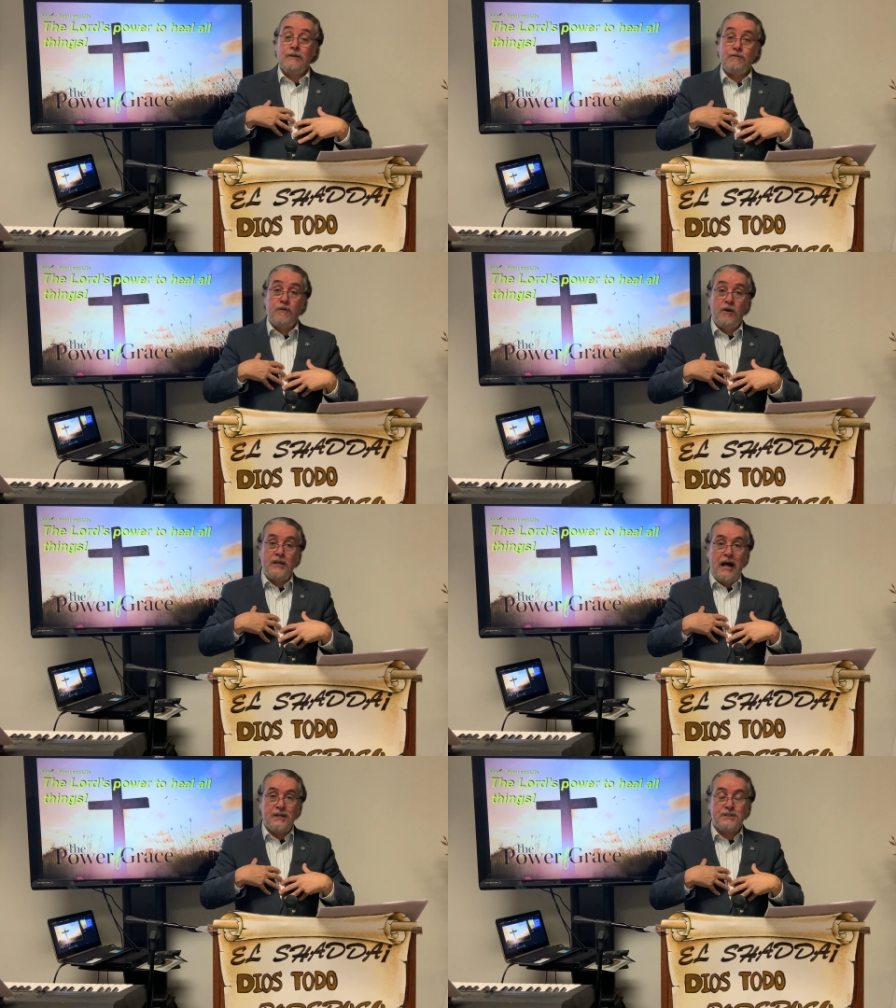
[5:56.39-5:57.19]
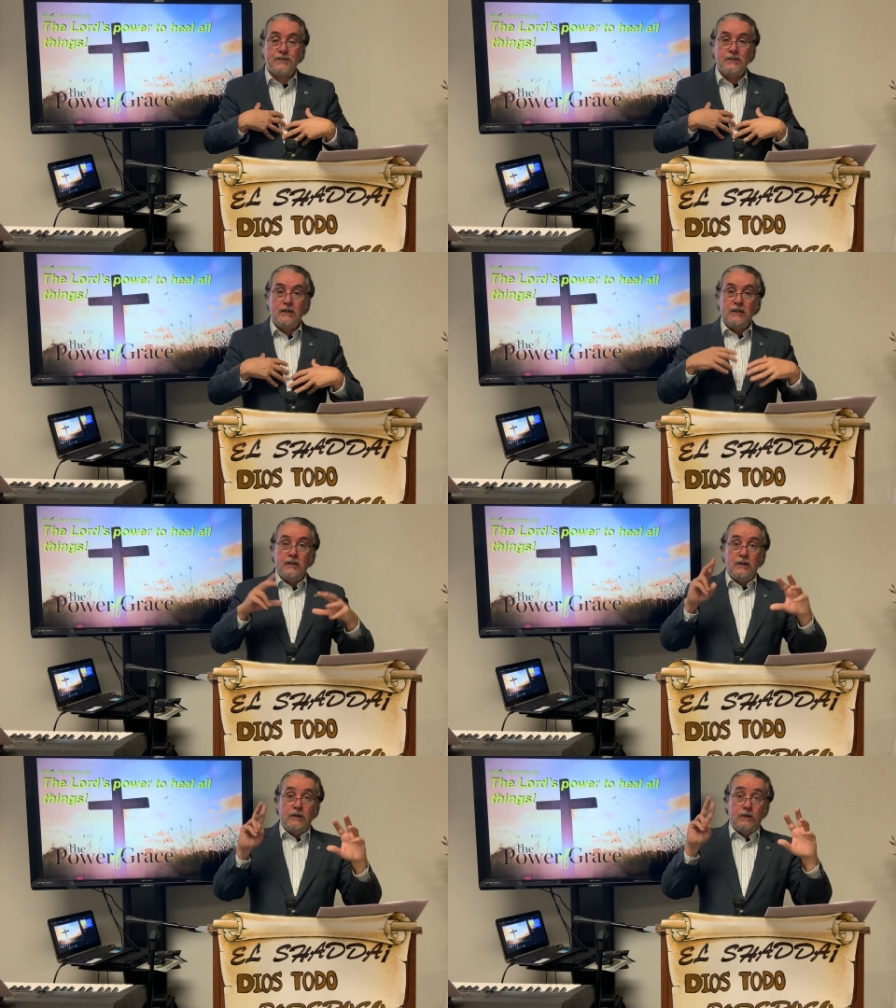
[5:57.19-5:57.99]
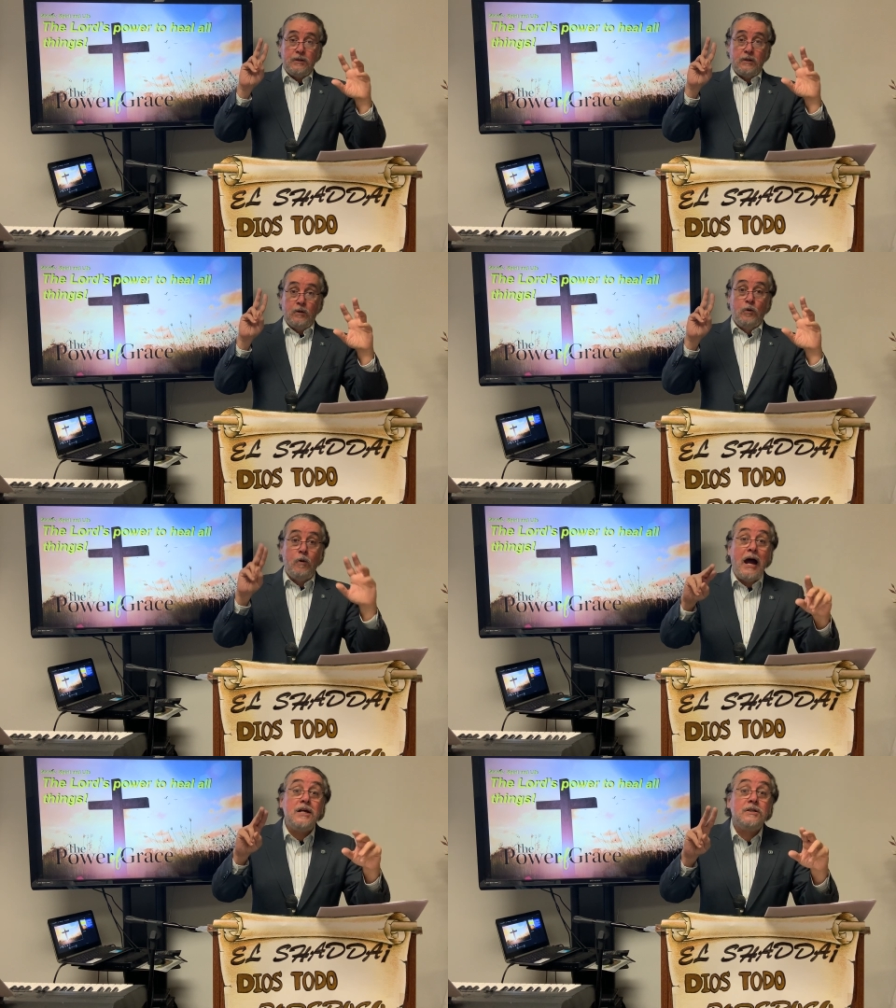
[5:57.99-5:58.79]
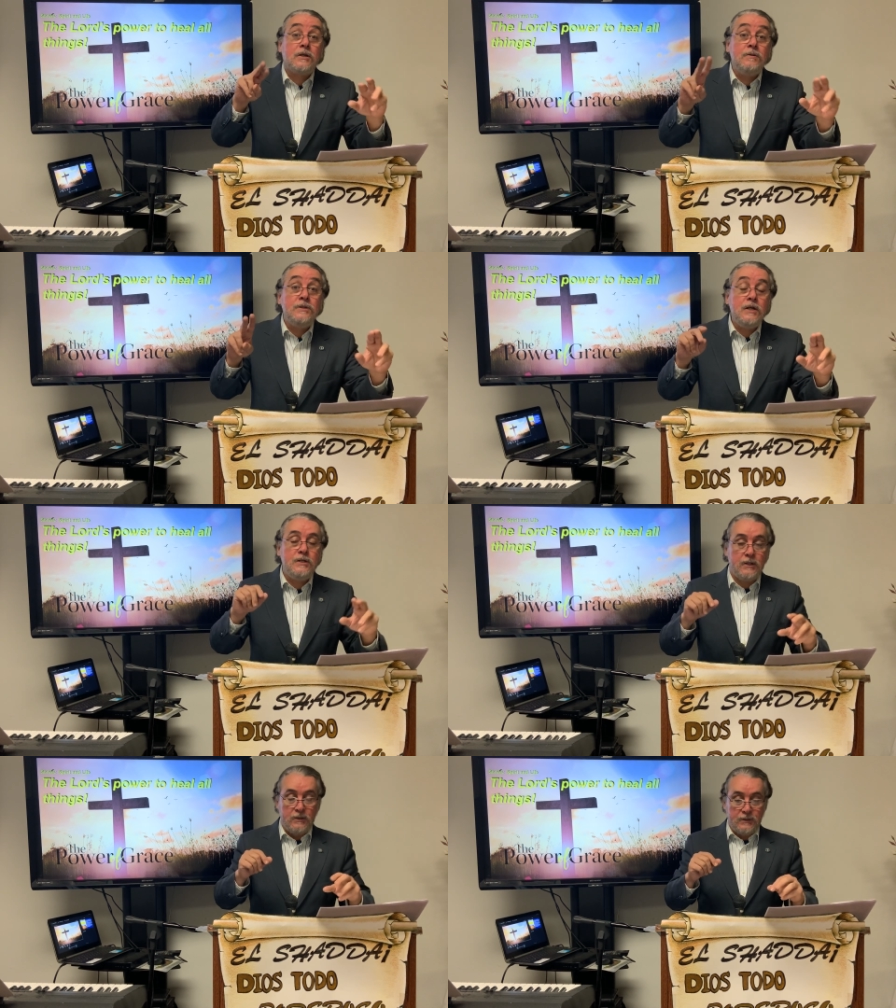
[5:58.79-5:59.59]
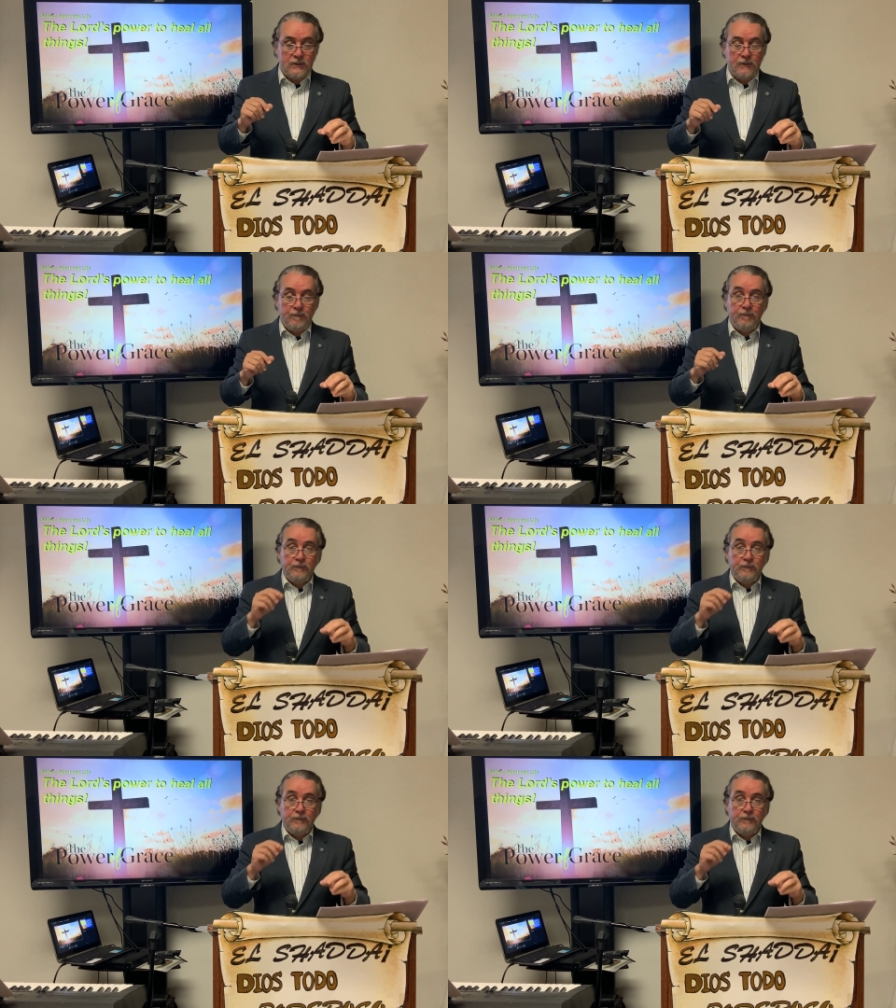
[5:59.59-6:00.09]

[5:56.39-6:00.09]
from us right conditions.